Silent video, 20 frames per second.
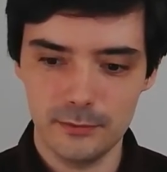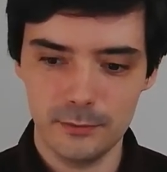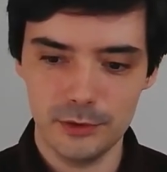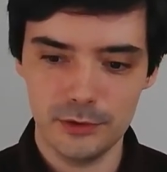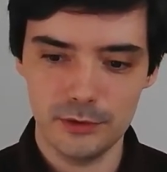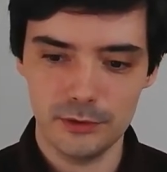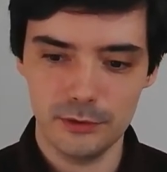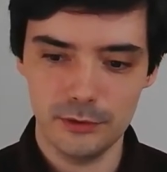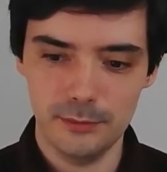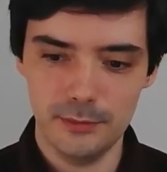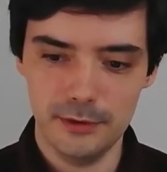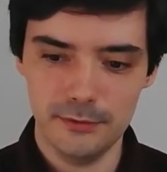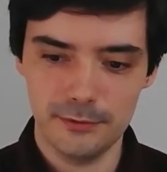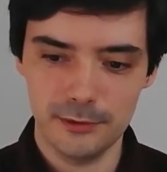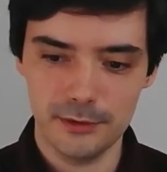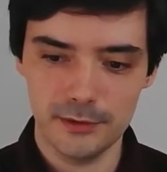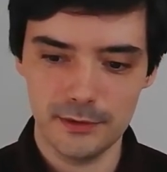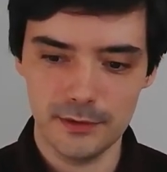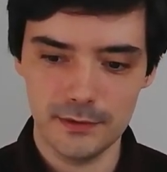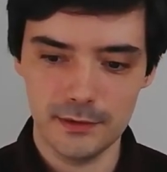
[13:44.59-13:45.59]
which could be,
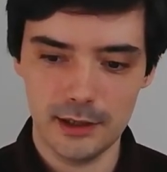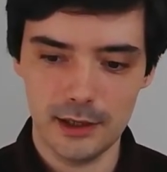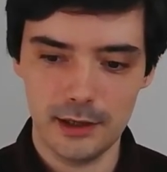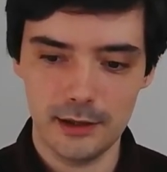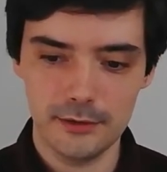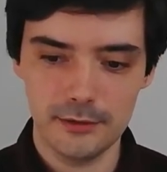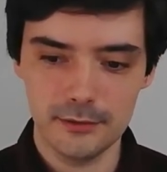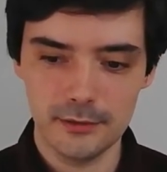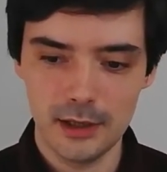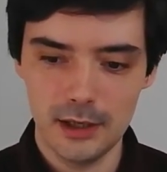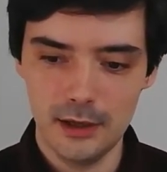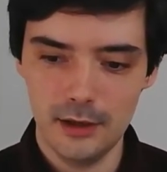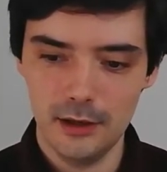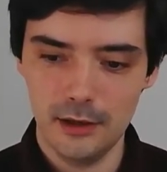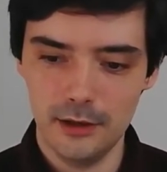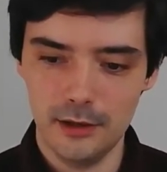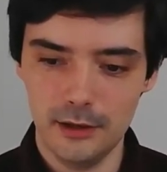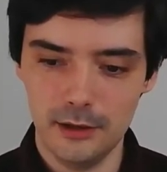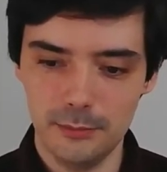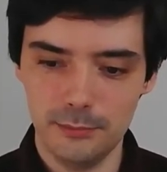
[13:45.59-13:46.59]
for instance, hän
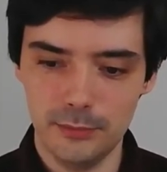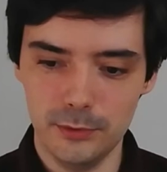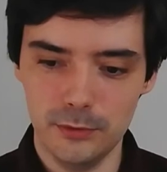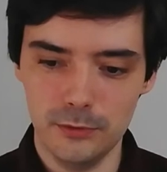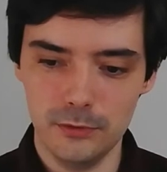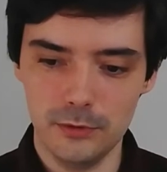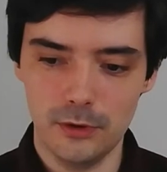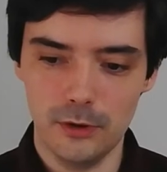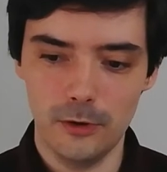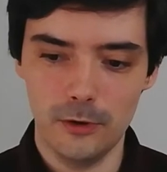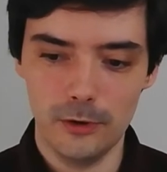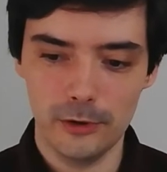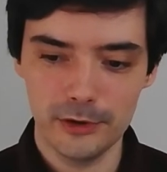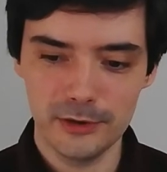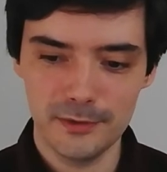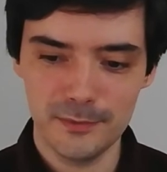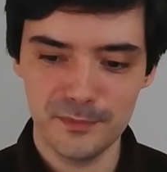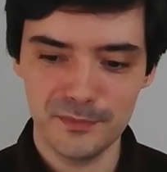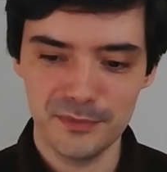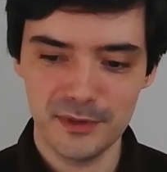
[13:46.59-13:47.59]

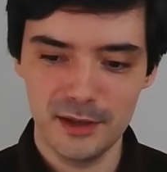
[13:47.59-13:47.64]
puhukoon,